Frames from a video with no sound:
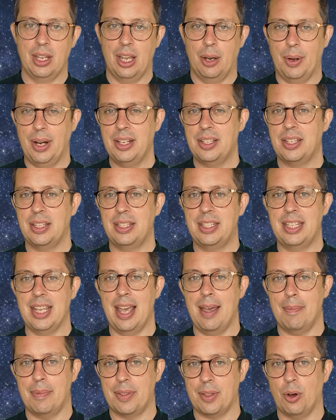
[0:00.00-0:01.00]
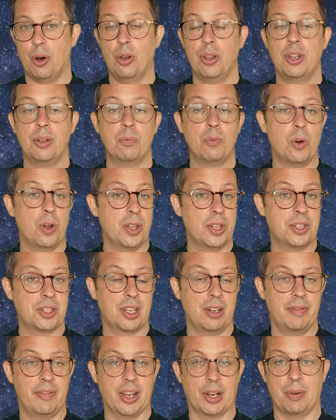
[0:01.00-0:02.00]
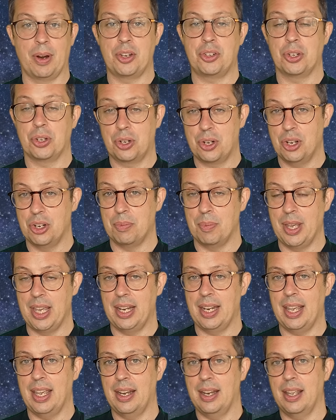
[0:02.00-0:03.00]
I went into depth on what this configuration could mean in